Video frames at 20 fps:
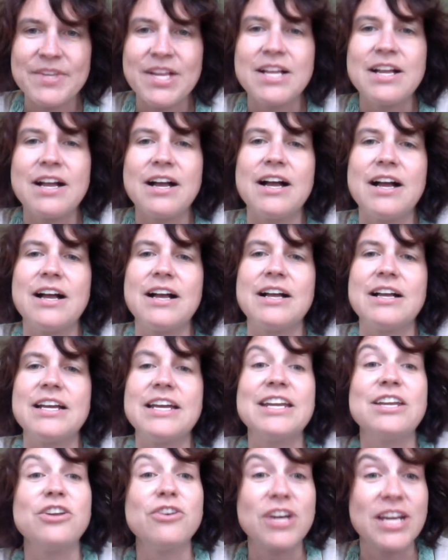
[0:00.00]
Uh,
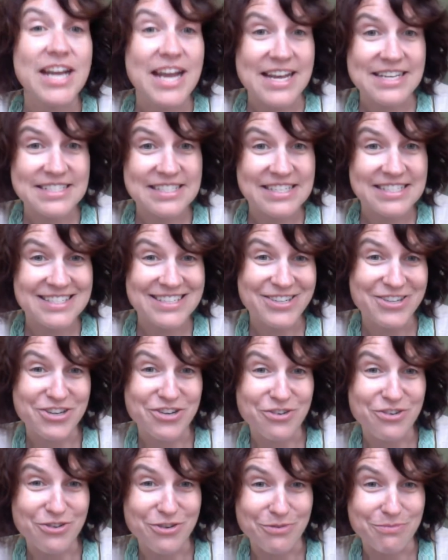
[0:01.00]
and you can ask these in your
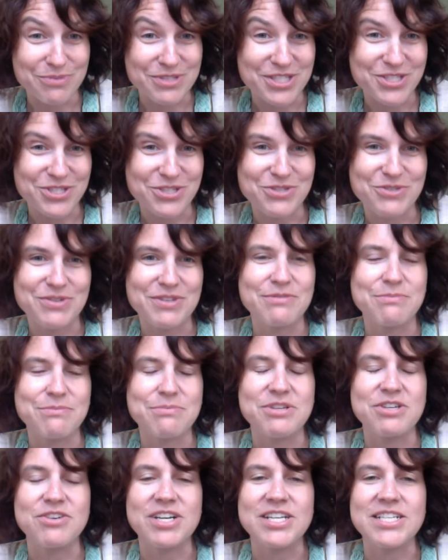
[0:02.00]
groups too. It would
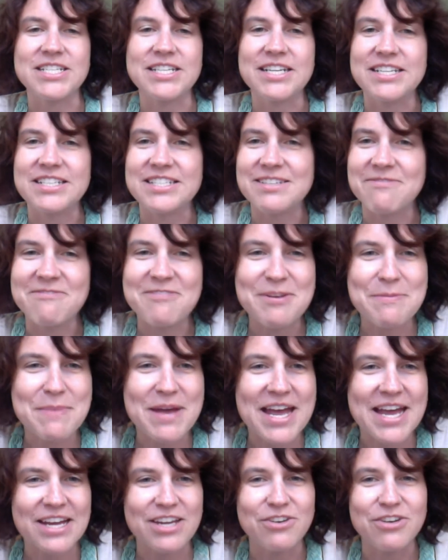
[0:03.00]
be great to get some
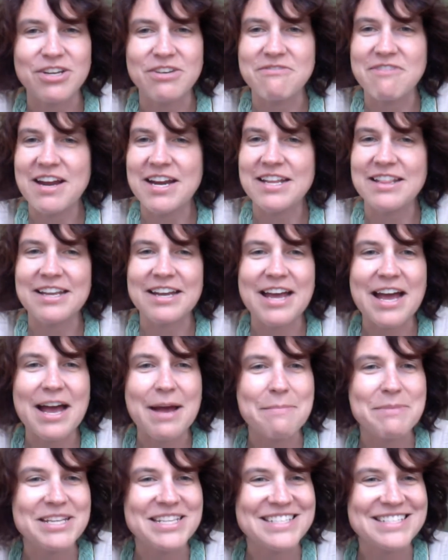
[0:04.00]
feedback. You can write in the
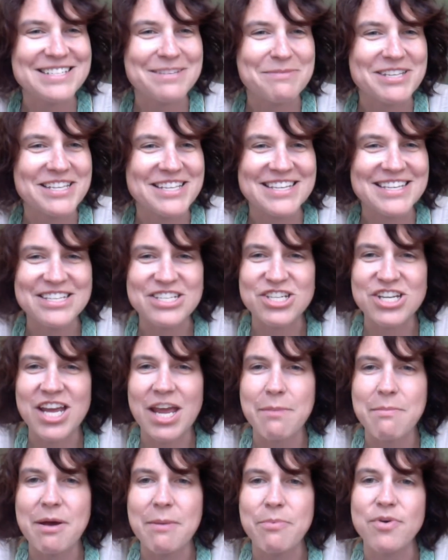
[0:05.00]
comments some of the things you
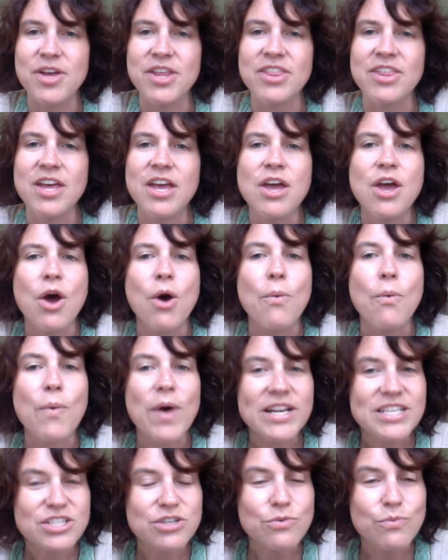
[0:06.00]
came up with.
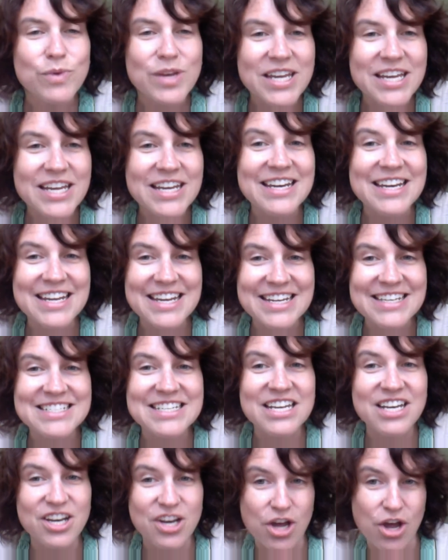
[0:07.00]
What do we need
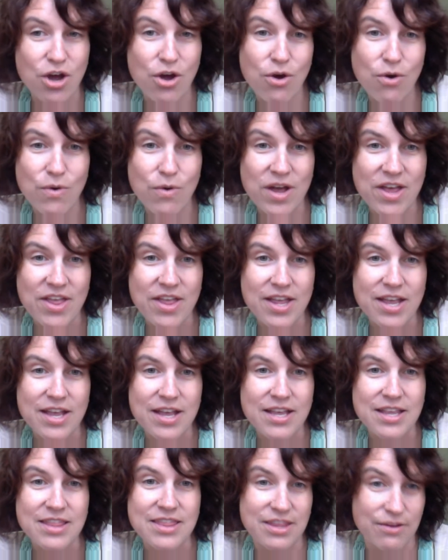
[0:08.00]
to know
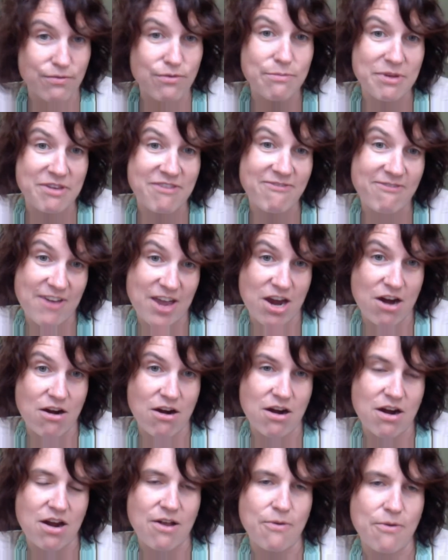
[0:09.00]
that will be fair?